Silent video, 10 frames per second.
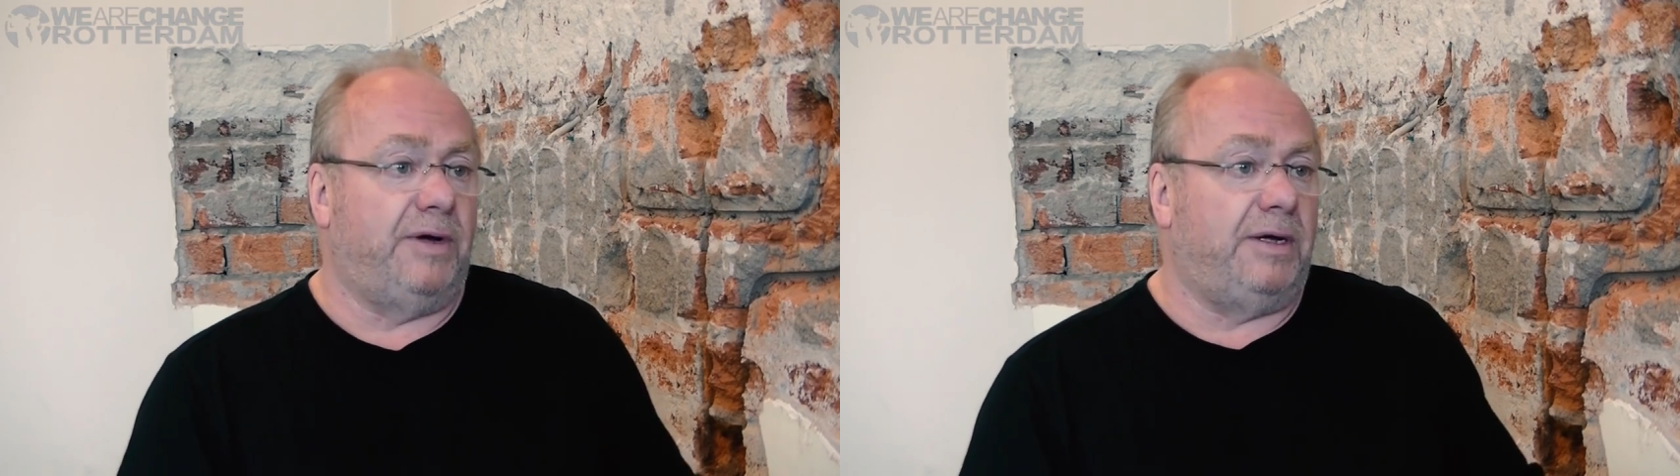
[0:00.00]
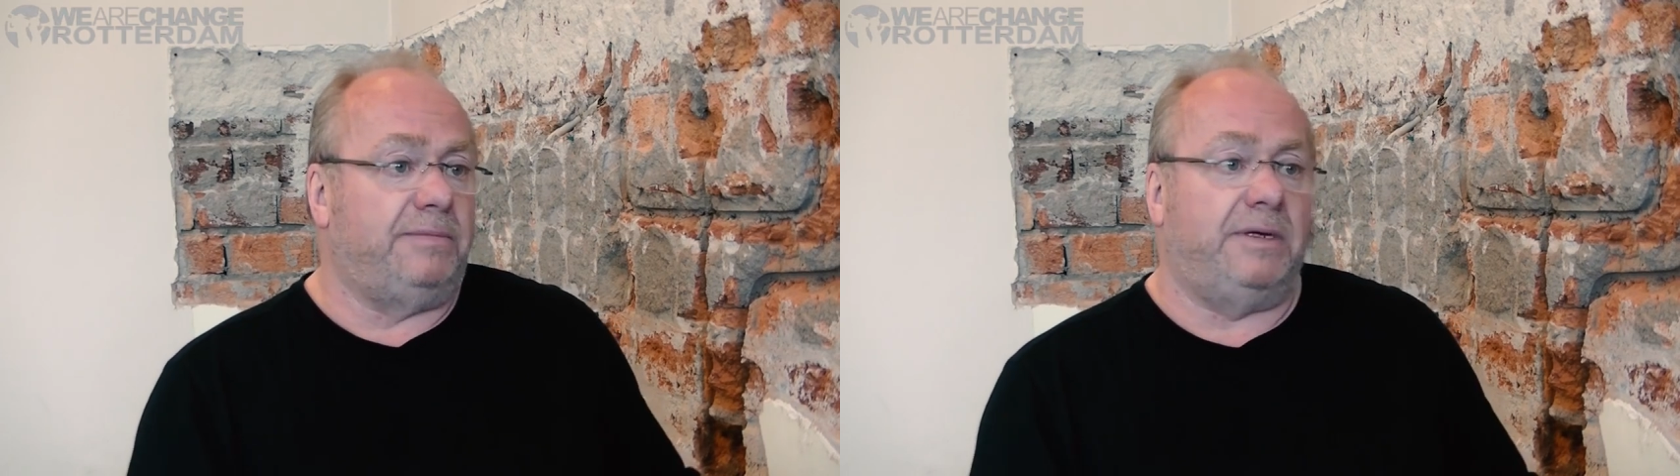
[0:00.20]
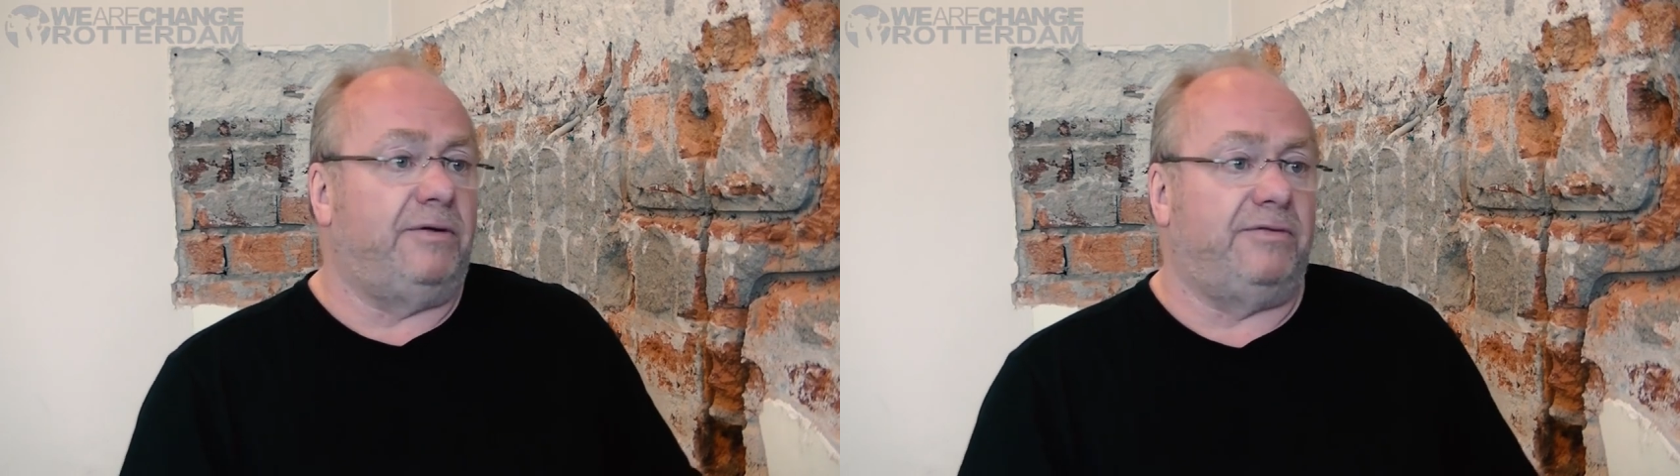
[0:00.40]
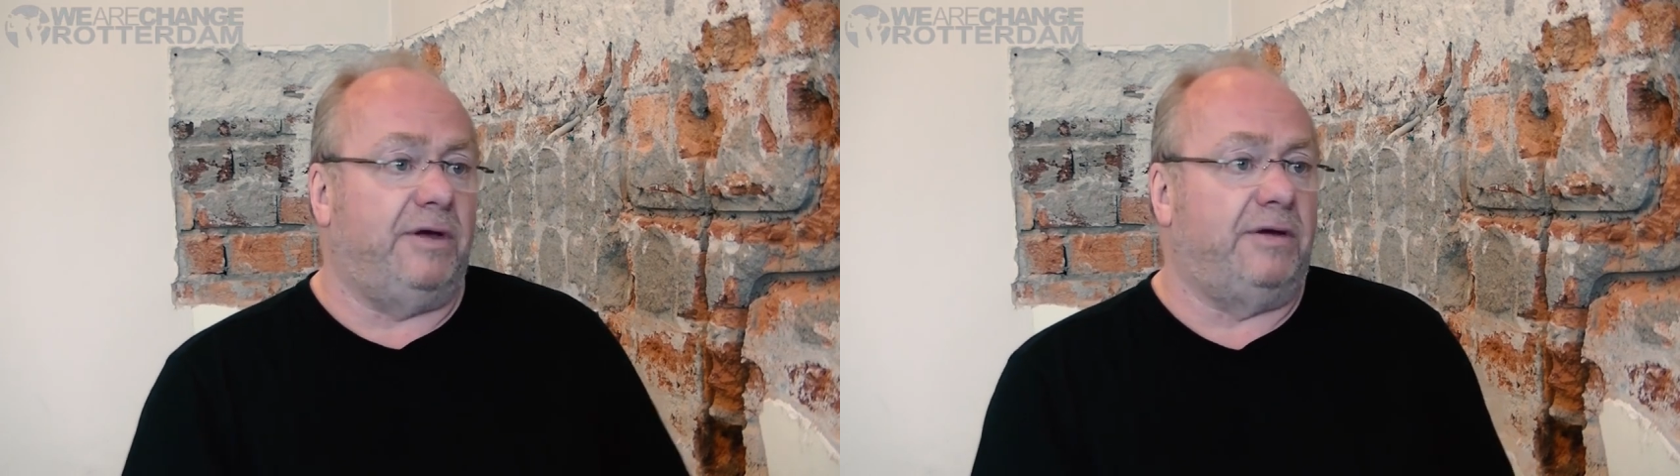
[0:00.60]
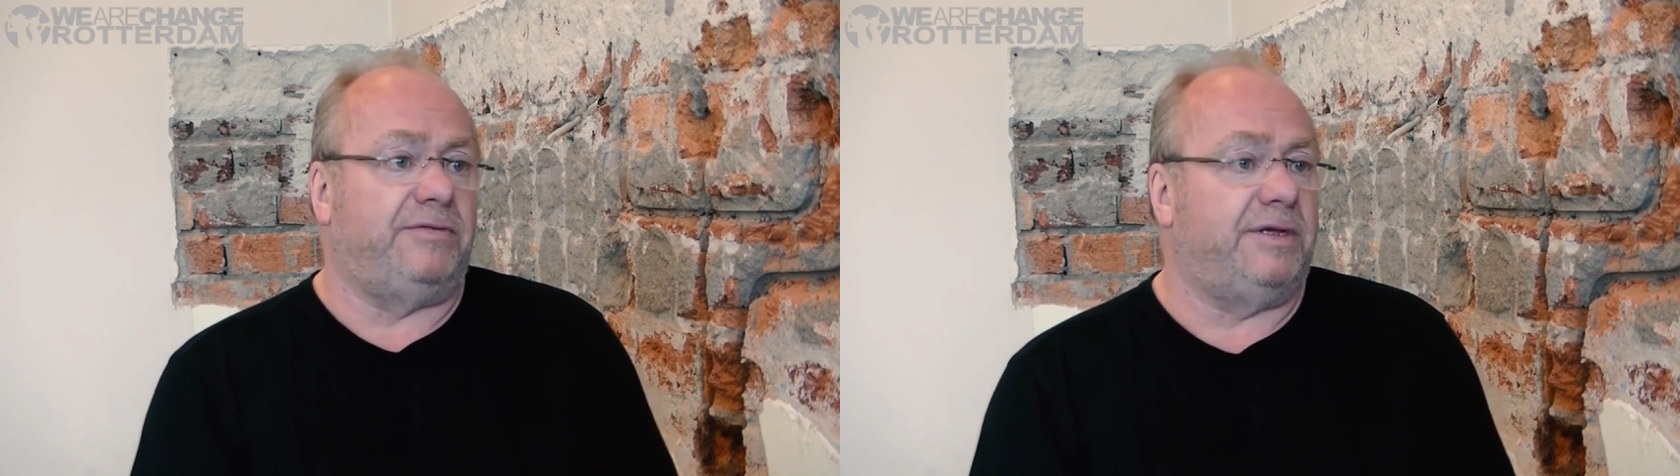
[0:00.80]
um, of,
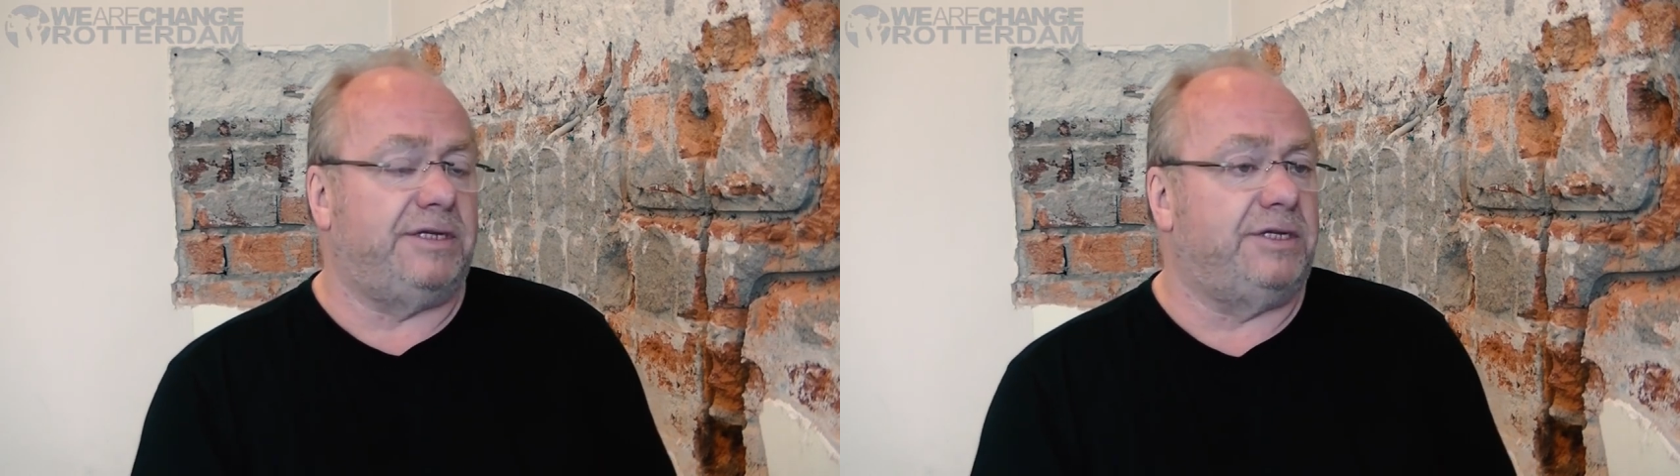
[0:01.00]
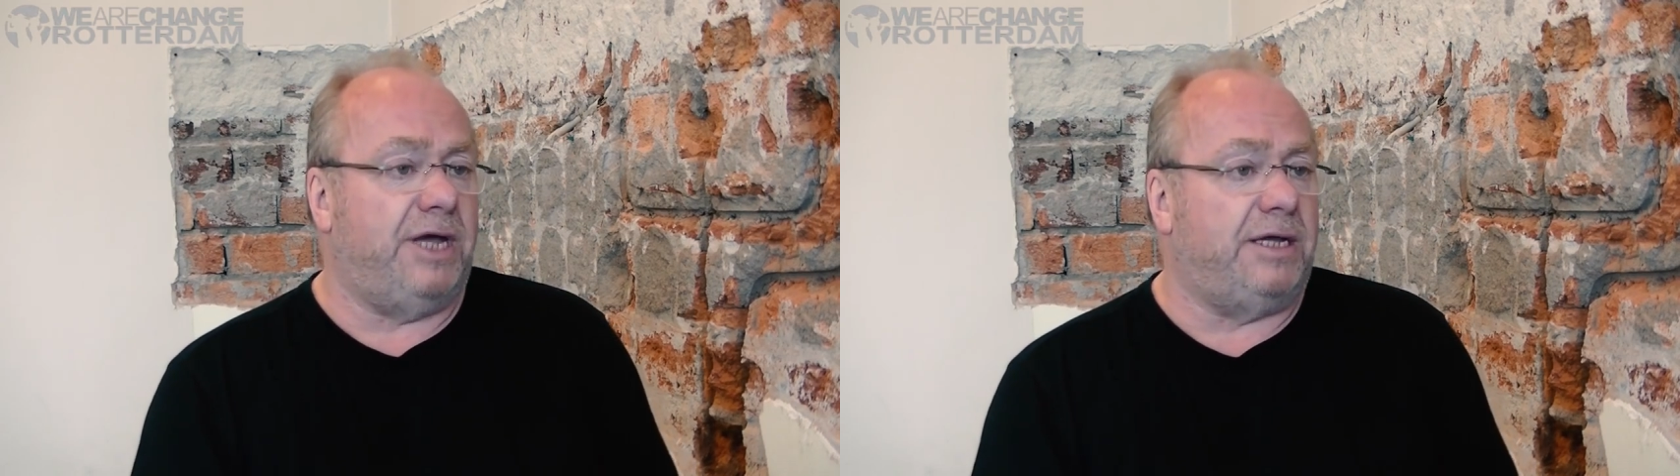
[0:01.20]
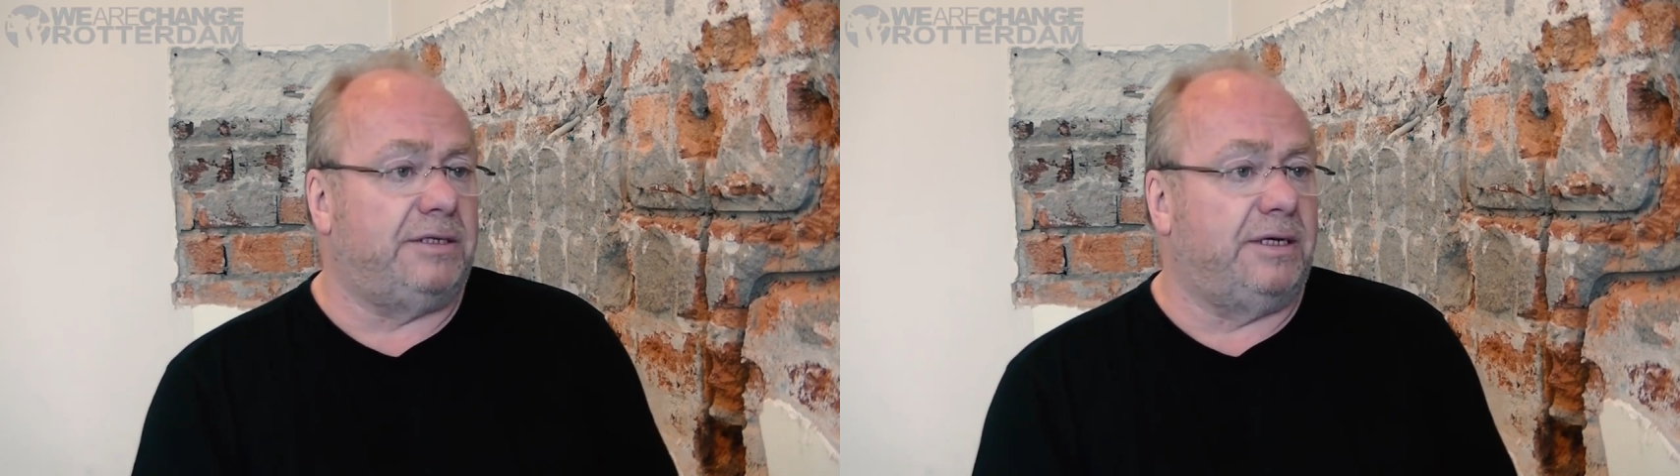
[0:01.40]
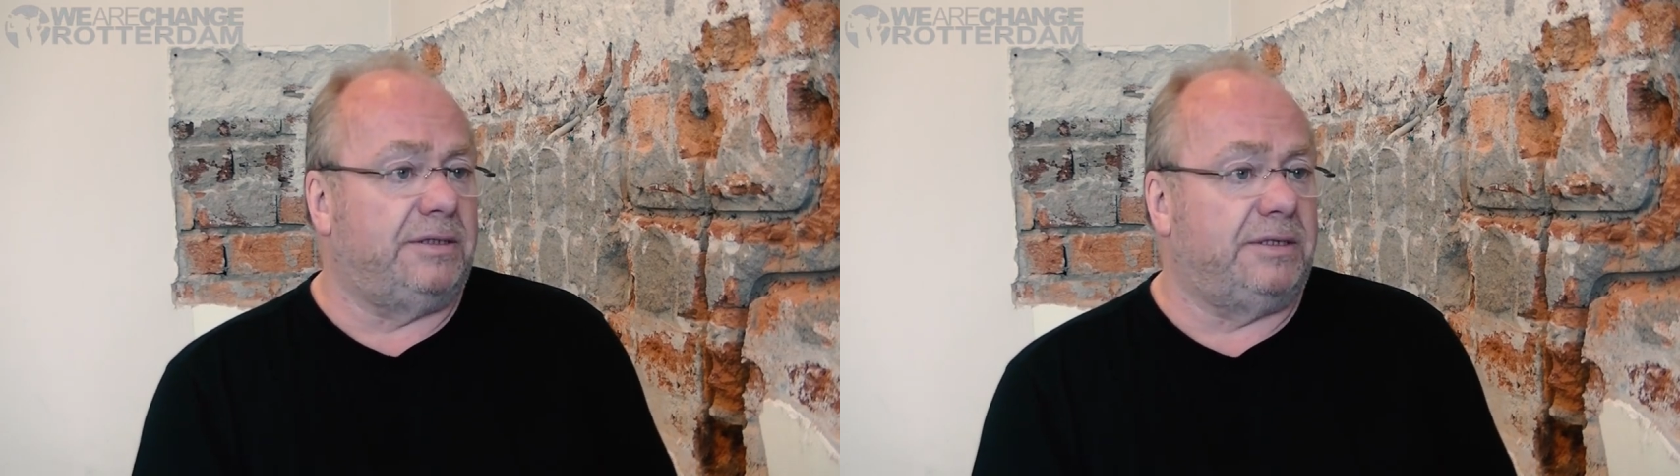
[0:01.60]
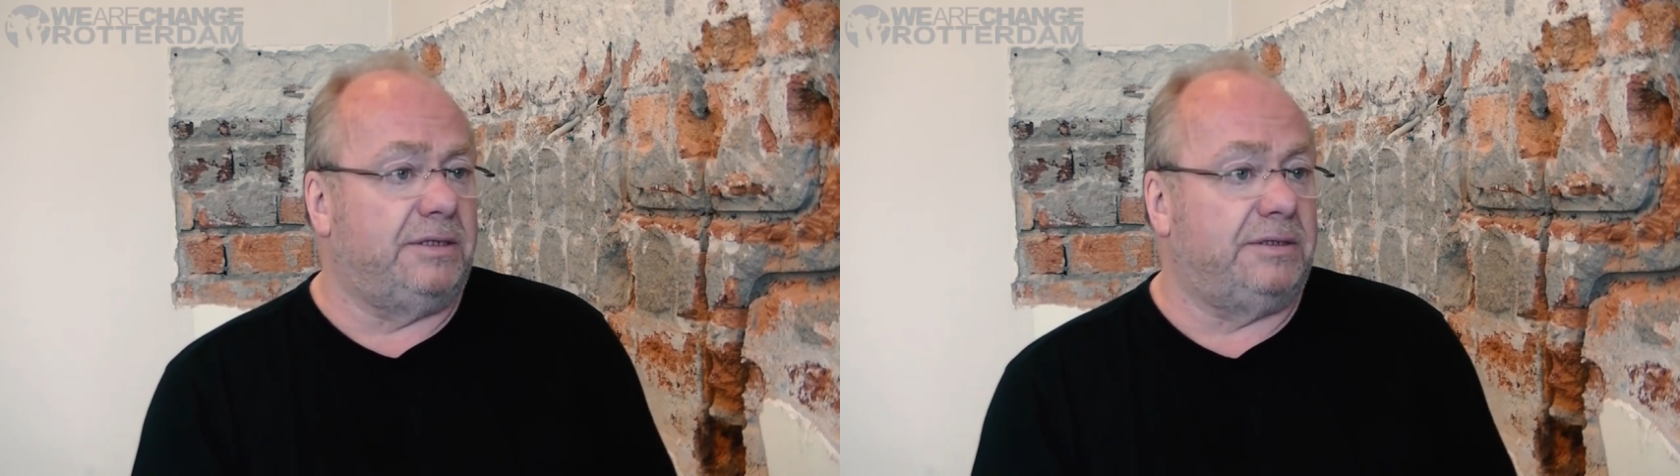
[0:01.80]
of this
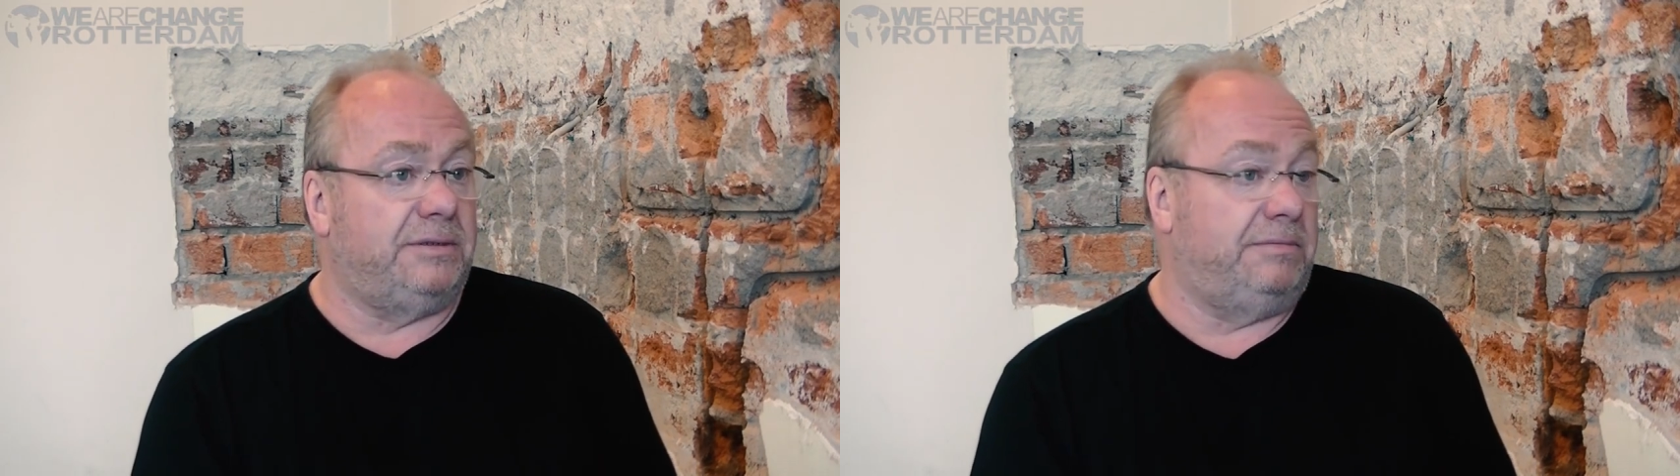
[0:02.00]
agenda that